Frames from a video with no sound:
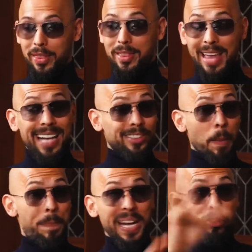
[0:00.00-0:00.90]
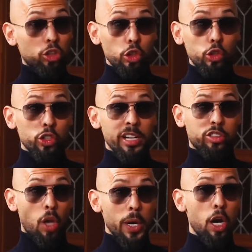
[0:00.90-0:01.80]
that's the biggest illusion
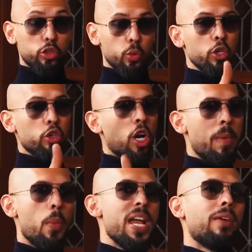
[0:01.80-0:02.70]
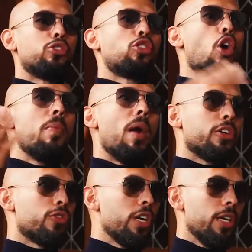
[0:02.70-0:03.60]
that's going on. So when you're talking about we have so
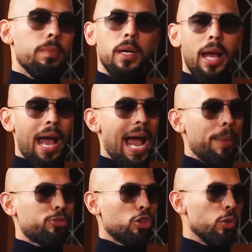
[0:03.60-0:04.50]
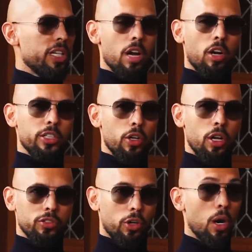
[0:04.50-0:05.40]
much freedom, absolutely and utterly
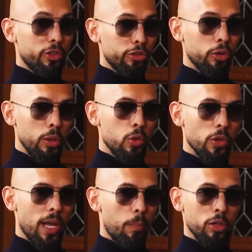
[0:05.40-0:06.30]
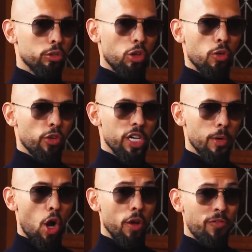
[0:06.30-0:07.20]
not, sir. I'll disagree with you on that point. There's no freedom
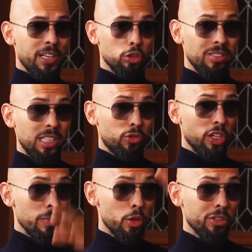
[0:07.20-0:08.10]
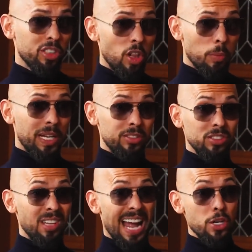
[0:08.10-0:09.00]
at all. In fact, there's less freedom there is in other
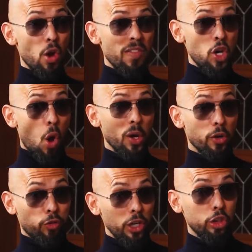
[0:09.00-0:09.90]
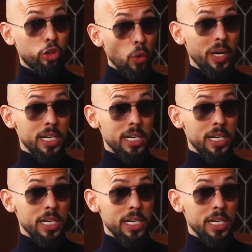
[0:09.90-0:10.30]
places, and you don't even know what you're free to do